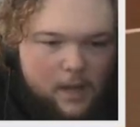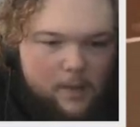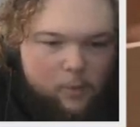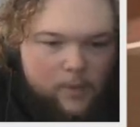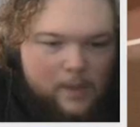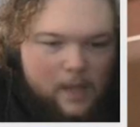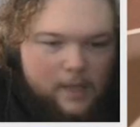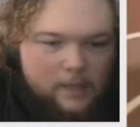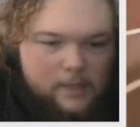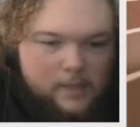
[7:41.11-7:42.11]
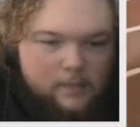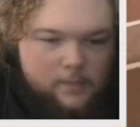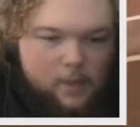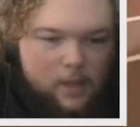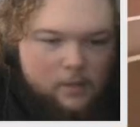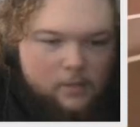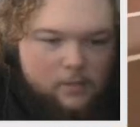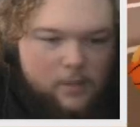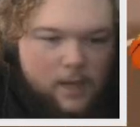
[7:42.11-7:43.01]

Hey, but we locking this up, though. I don't,